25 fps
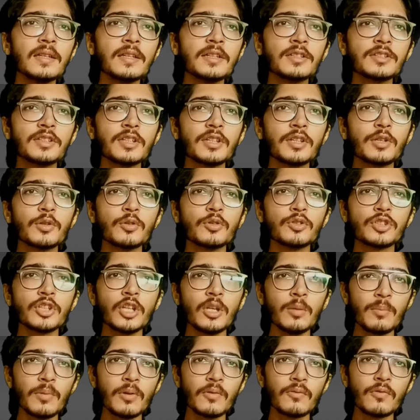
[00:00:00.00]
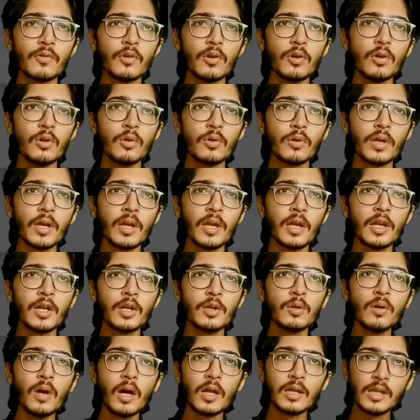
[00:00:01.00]
the institution before looking
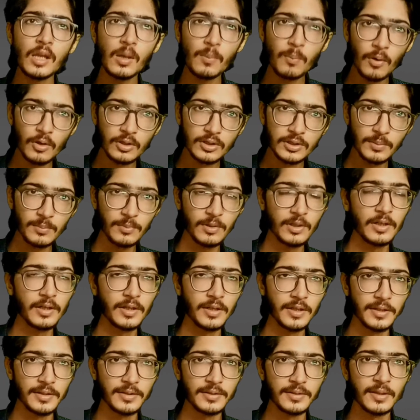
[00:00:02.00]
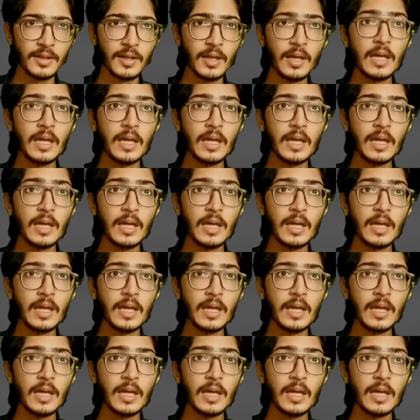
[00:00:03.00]
into other possibilities.